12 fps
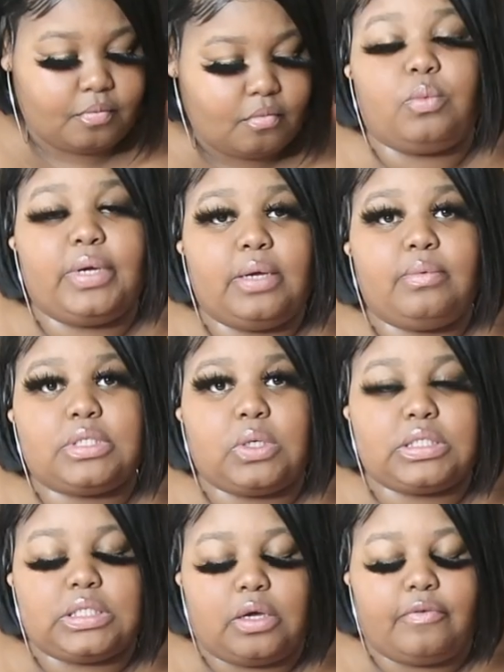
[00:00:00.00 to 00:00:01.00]
The wig was
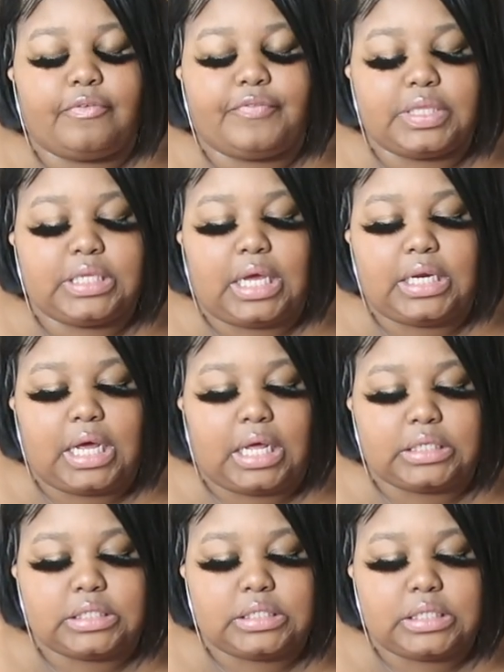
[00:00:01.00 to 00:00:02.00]
on sale for
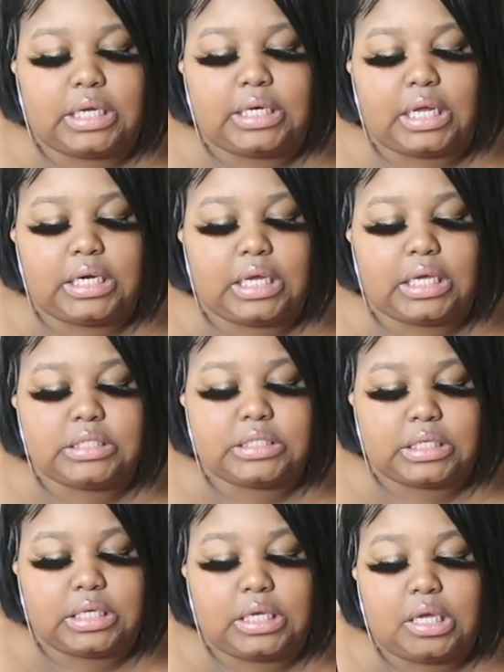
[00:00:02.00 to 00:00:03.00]

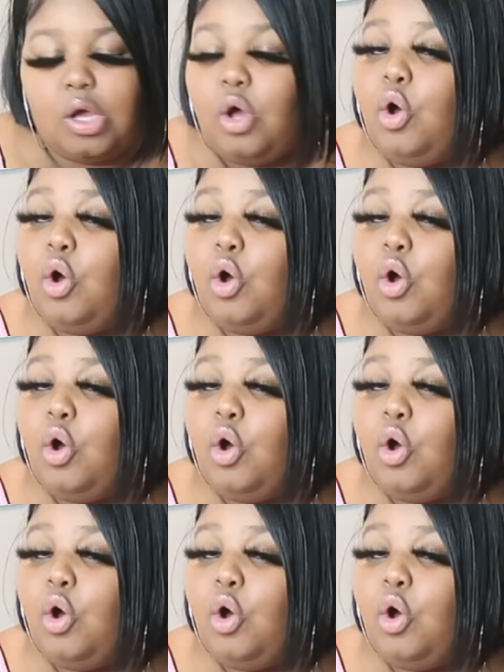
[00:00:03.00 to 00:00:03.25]
$58.98,